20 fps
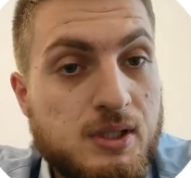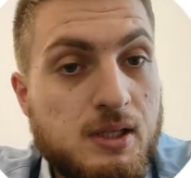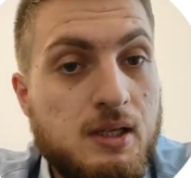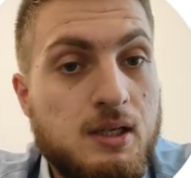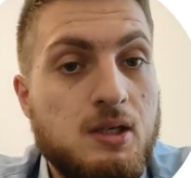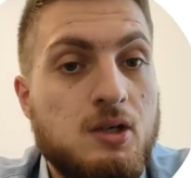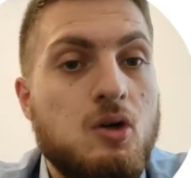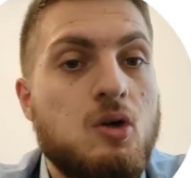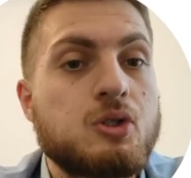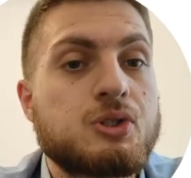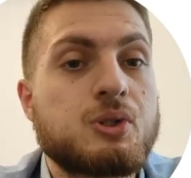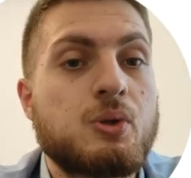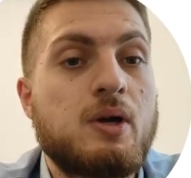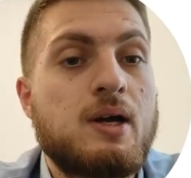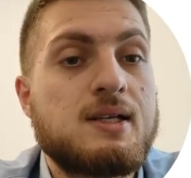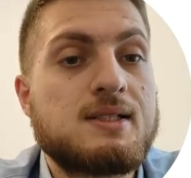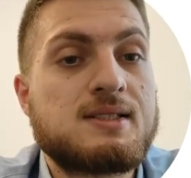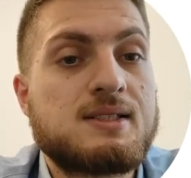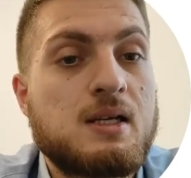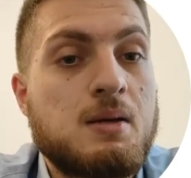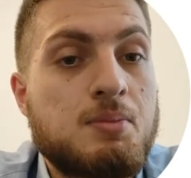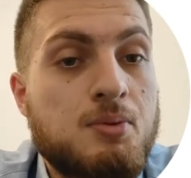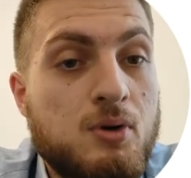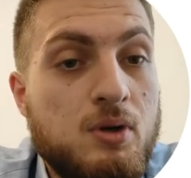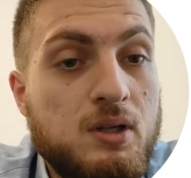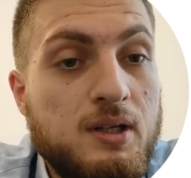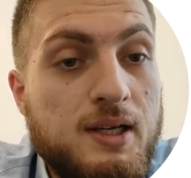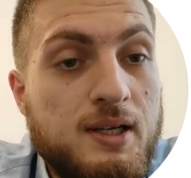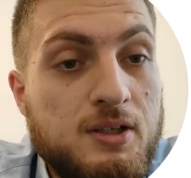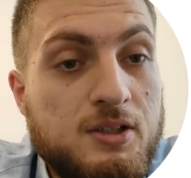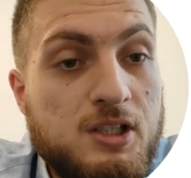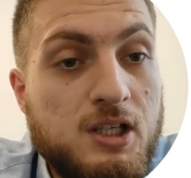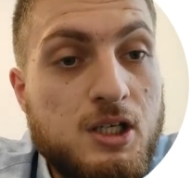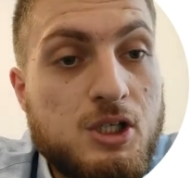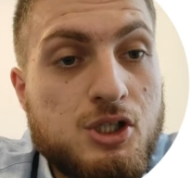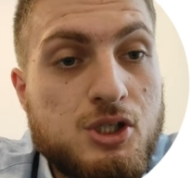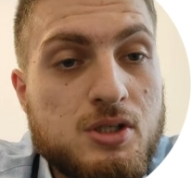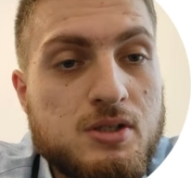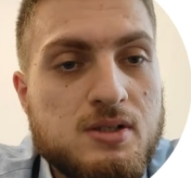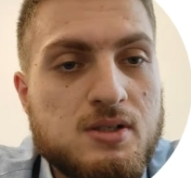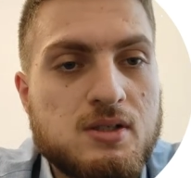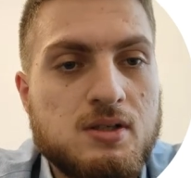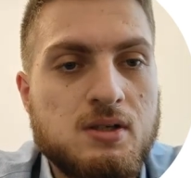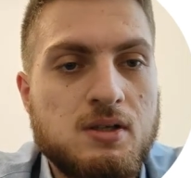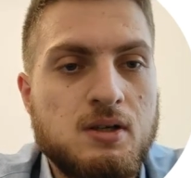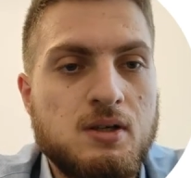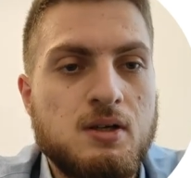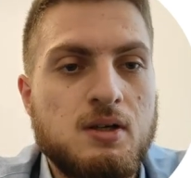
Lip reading: and it also has temporal annotations,